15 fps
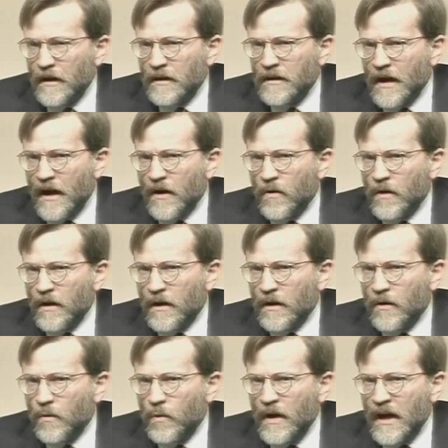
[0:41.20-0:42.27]

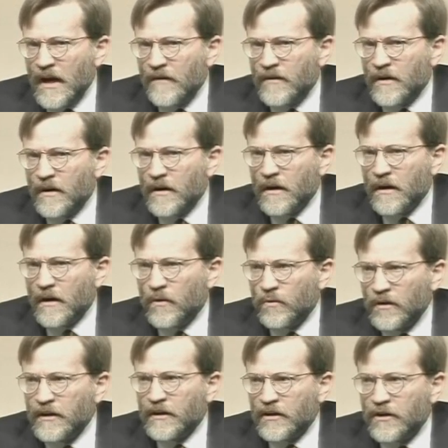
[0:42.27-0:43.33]
Now, we have a
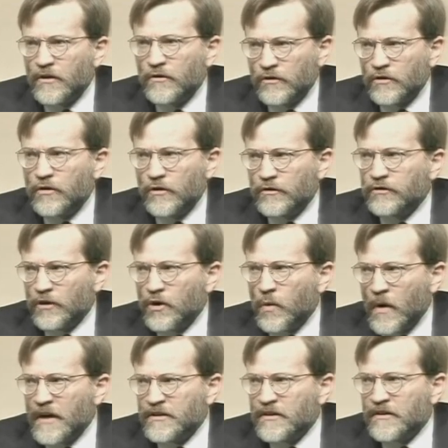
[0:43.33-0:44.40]
really crucial
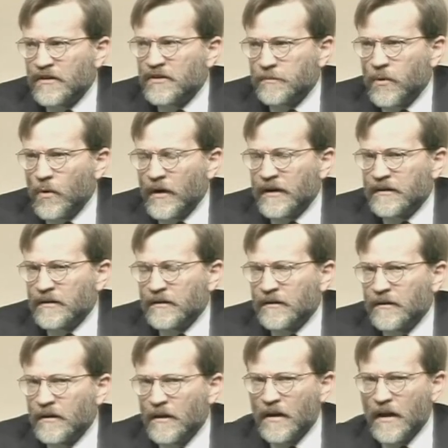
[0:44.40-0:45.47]
question at this point.
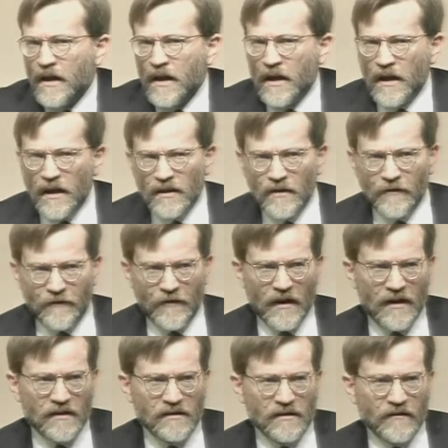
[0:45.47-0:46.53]
In the
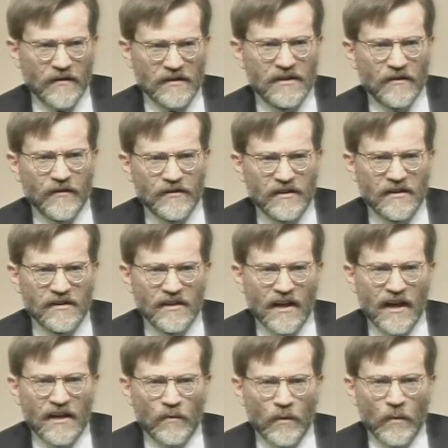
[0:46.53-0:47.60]
face of a civil
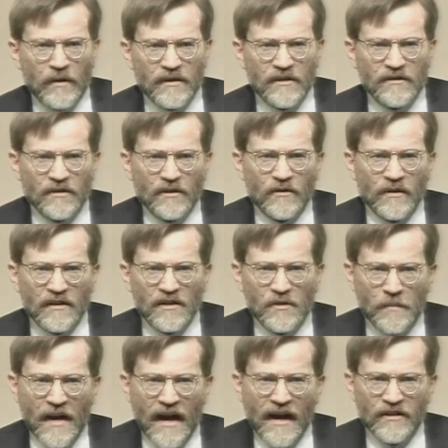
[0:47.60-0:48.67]
society where we disagree
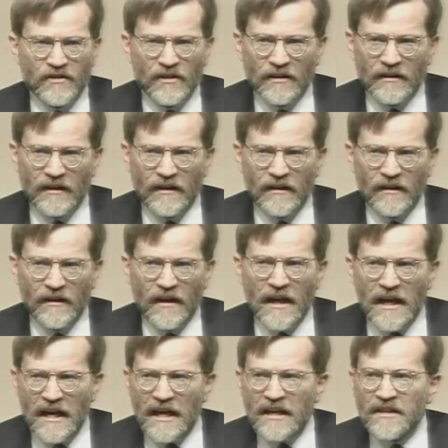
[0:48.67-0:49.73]
this passionately,
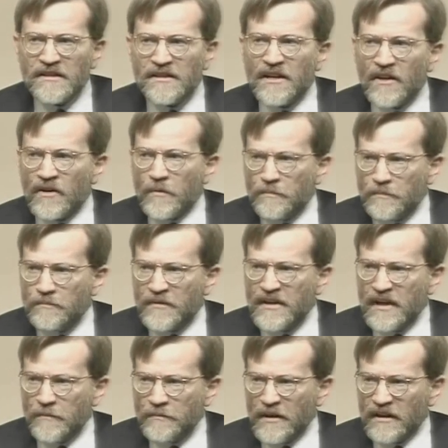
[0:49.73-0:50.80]
is there
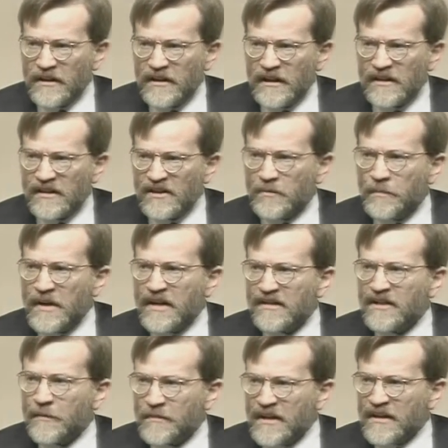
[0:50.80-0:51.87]
the ability to speak
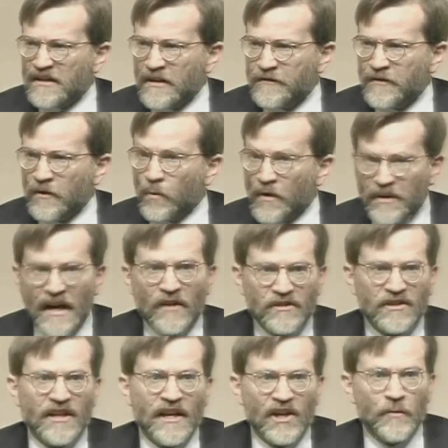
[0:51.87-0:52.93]
something different without
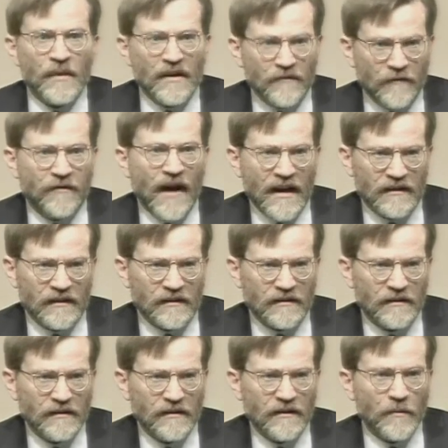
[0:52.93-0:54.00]
saying you're being
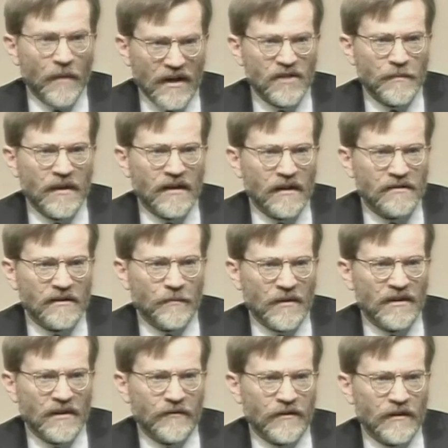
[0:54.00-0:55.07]
violent by speaking
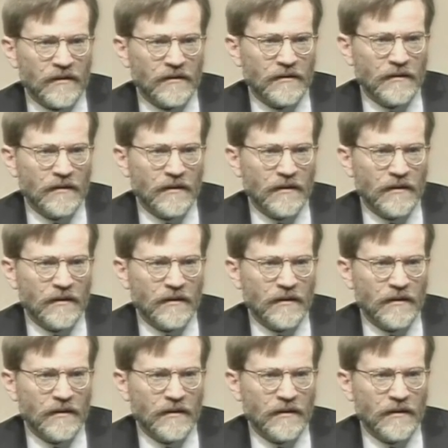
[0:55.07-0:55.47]
something different?